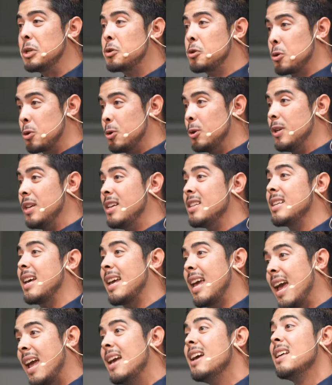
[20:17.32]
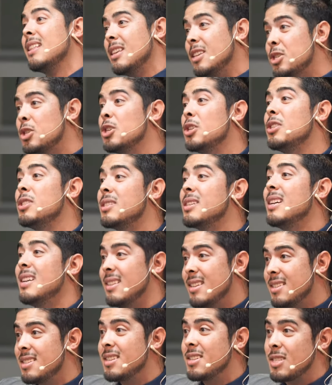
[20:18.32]
truly, he's like, hey, this is,
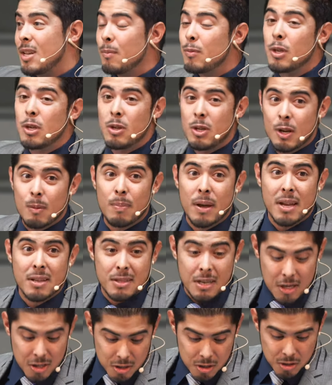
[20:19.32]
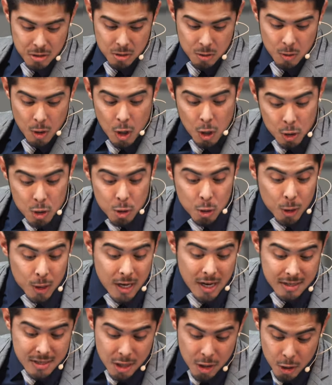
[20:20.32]
this is something you need to pay attention to.
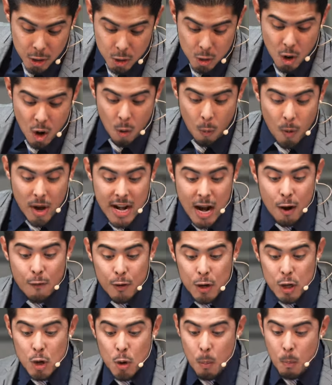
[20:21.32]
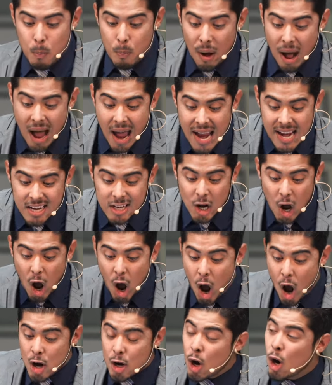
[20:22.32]
Truly I tell you, whatever you bind
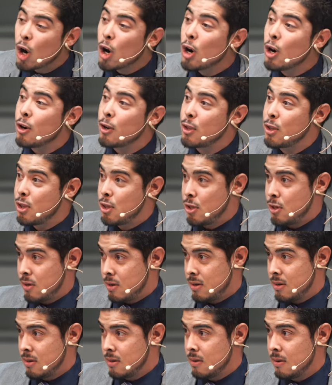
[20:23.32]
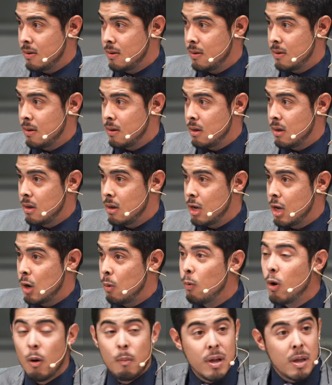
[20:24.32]
on earth
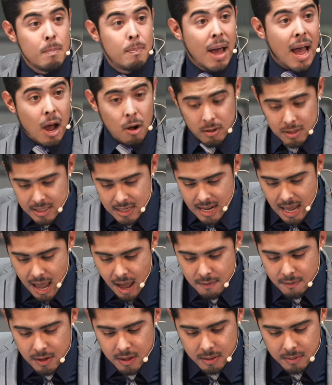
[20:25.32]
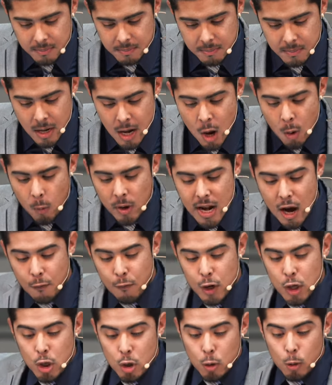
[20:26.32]
will be bound in heaven.
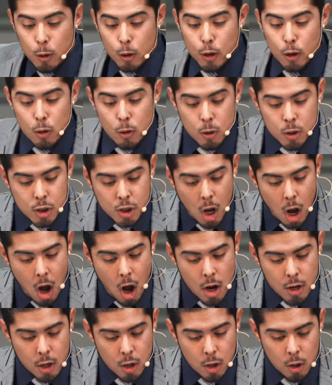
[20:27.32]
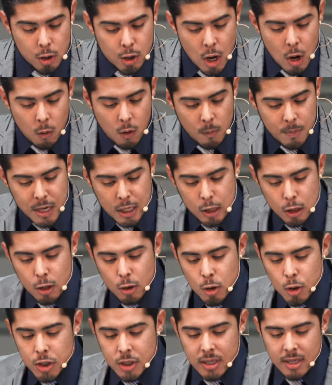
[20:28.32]
Whatever you loose on earth will be
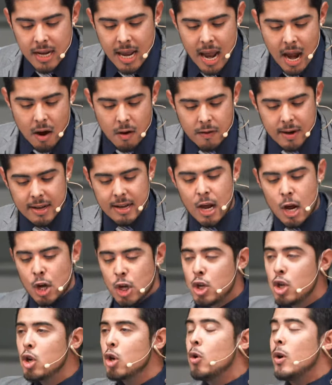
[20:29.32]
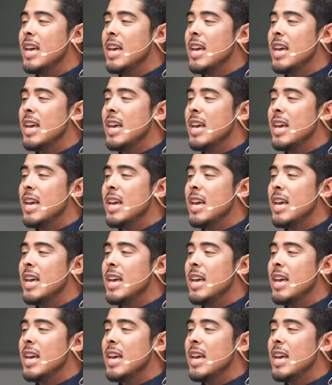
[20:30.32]
loosed in heaven. You